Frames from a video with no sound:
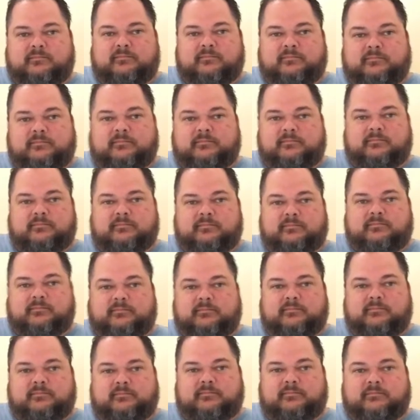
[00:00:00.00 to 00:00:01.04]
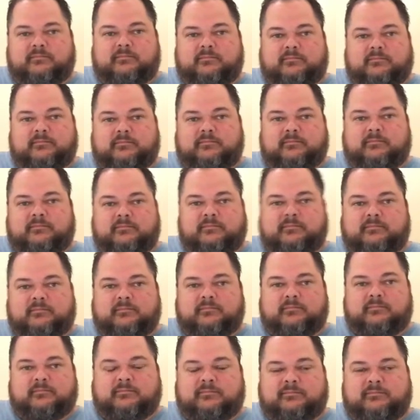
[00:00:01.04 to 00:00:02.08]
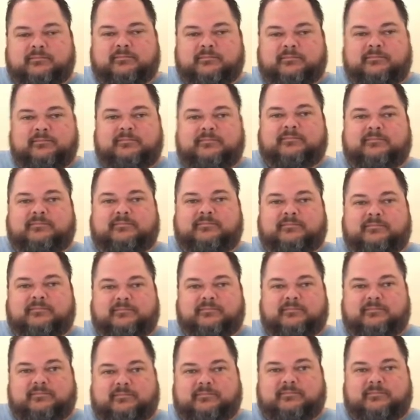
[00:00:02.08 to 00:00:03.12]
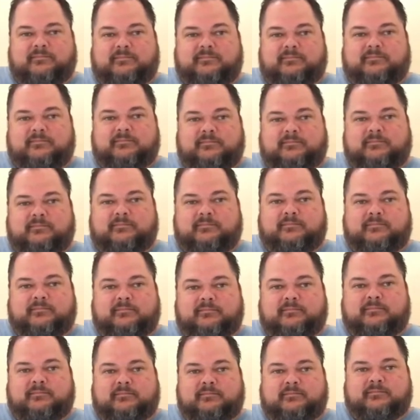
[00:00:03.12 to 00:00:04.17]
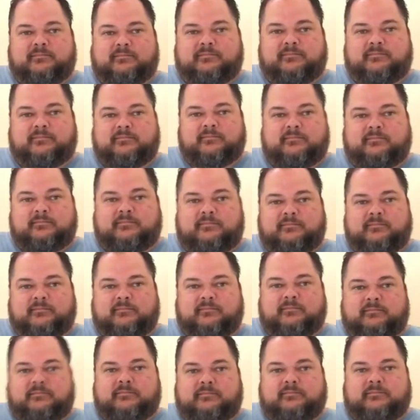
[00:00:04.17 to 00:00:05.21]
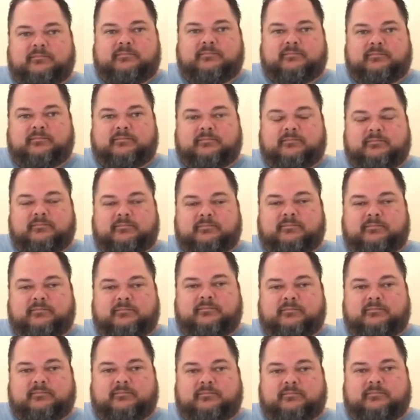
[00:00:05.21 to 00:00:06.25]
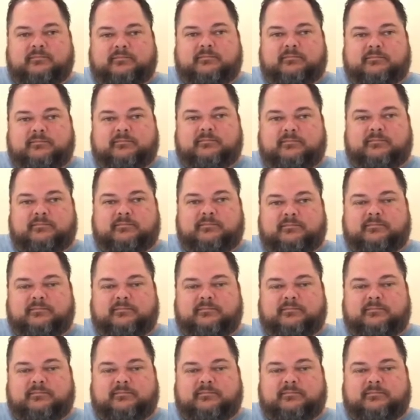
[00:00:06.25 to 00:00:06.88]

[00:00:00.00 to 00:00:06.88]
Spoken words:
The person shown says nothing.